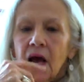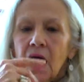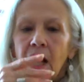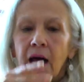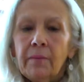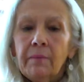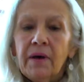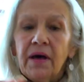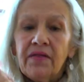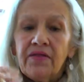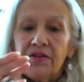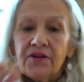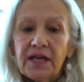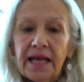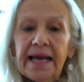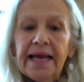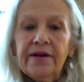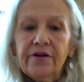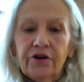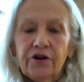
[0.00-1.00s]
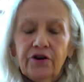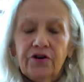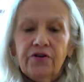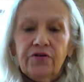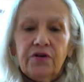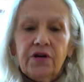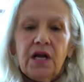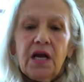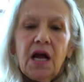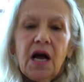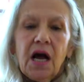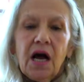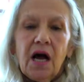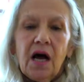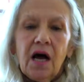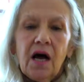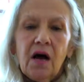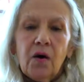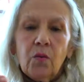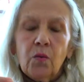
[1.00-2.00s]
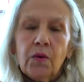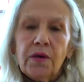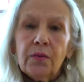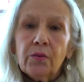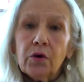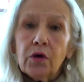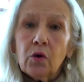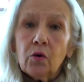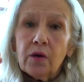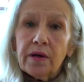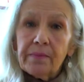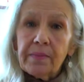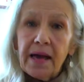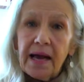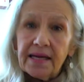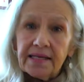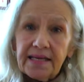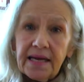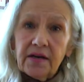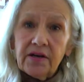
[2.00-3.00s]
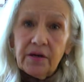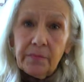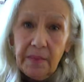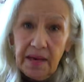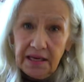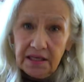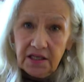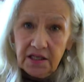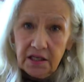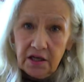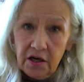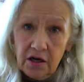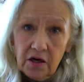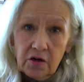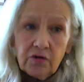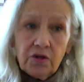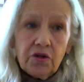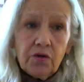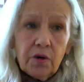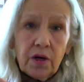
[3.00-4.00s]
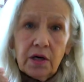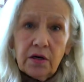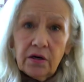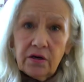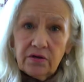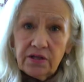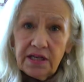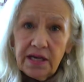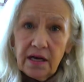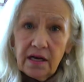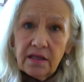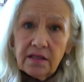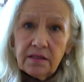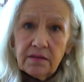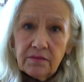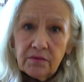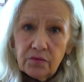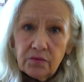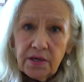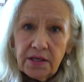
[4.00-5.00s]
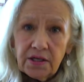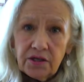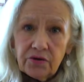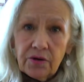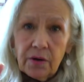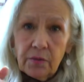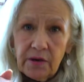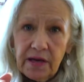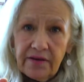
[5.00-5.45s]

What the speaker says: A month later, we were going back down to Mexico to our hotel and restaurant.